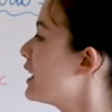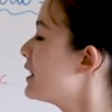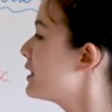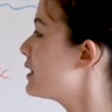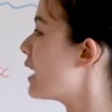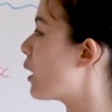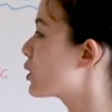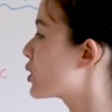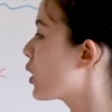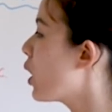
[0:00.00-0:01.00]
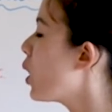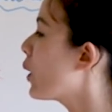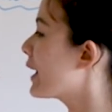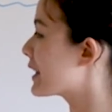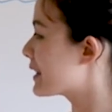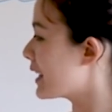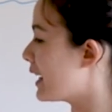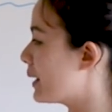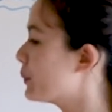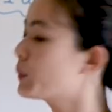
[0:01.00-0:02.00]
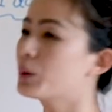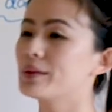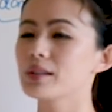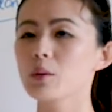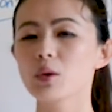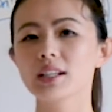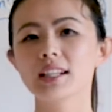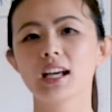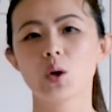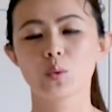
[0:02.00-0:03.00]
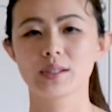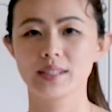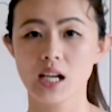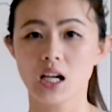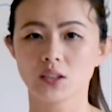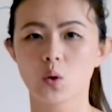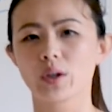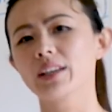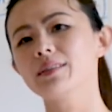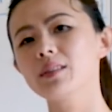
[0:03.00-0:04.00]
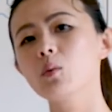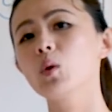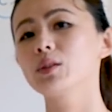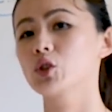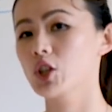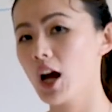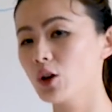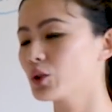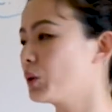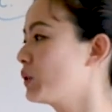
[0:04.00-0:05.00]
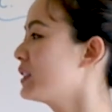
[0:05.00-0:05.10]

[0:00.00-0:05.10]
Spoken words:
is when someone was young or in someone's childhood.